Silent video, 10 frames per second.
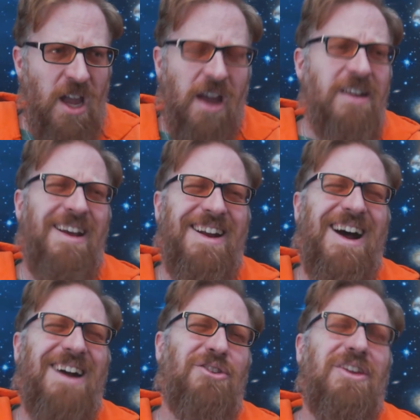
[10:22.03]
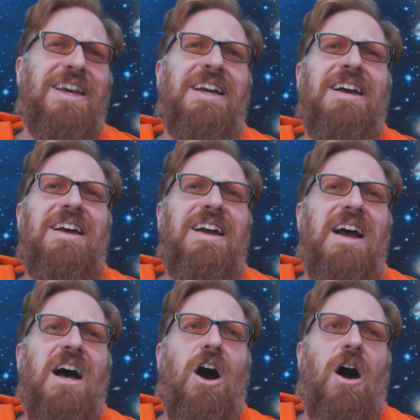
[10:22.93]
Yeah, and honestly,
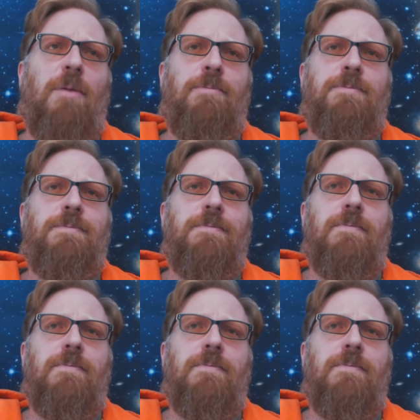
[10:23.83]
I